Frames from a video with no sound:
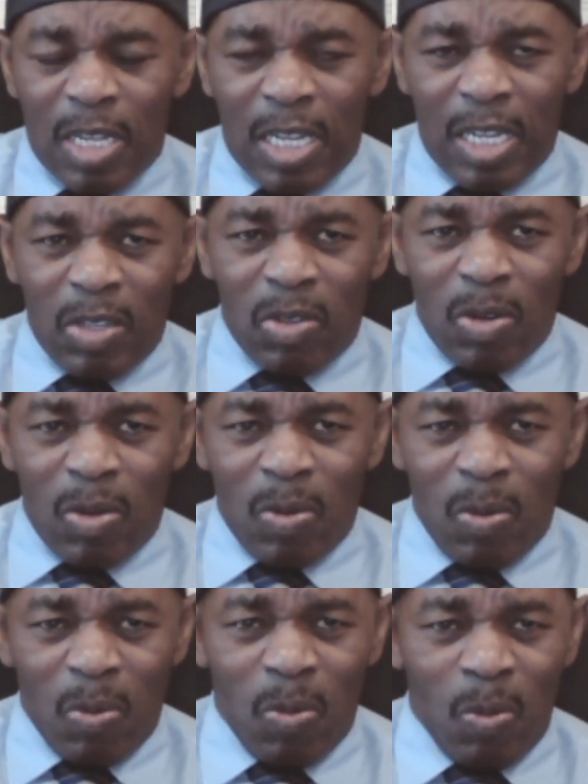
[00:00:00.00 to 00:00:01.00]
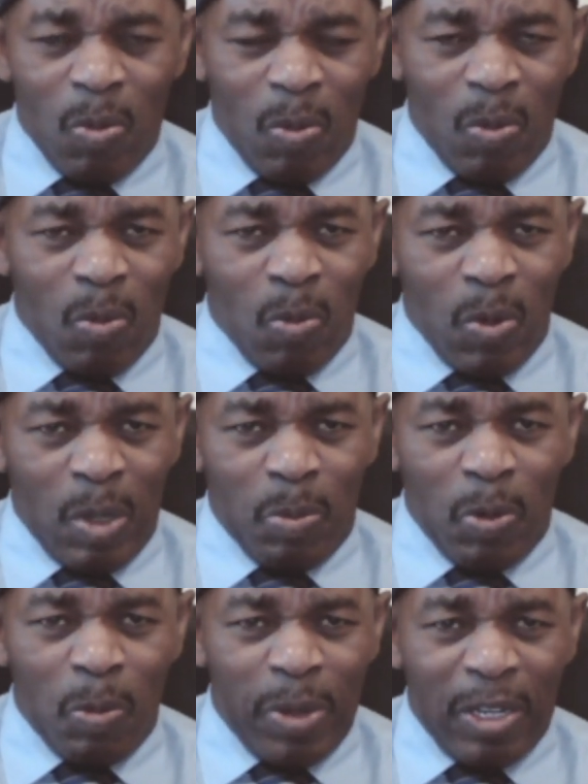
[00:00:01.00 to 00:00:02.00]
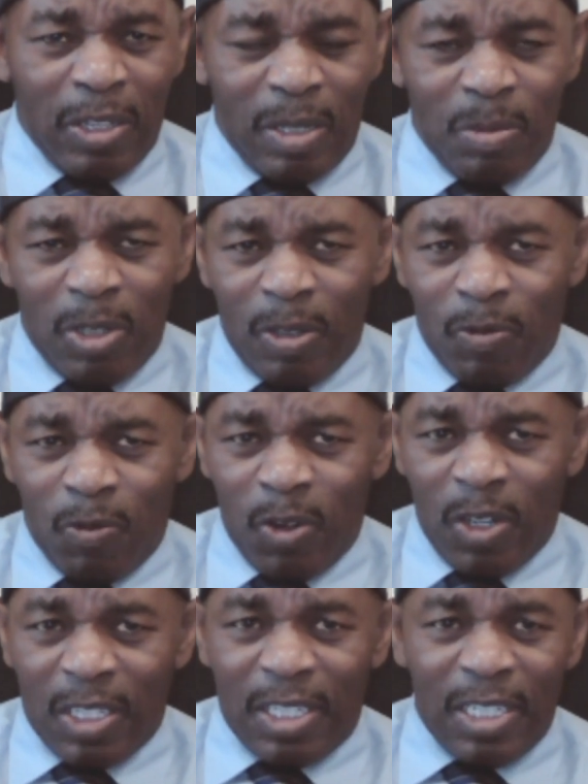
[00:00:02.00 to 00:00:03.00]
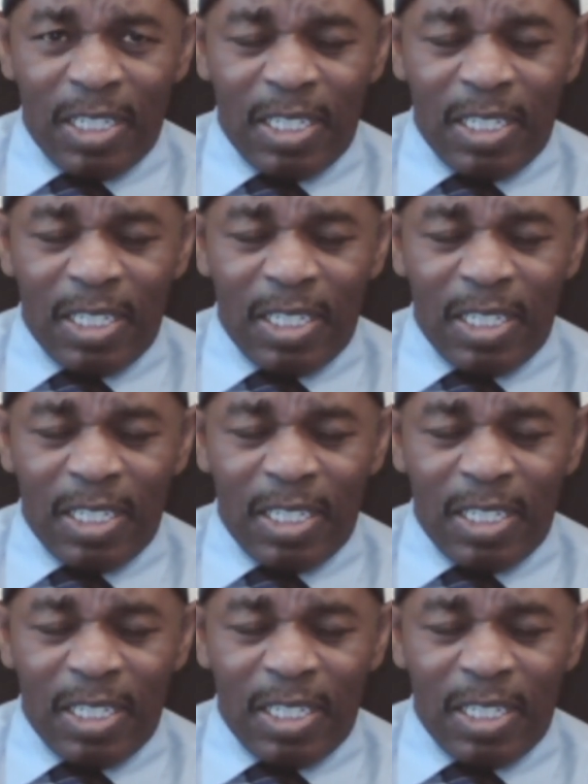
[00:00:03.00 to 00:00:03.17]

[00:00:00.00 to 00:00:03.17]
So what propelled him to the front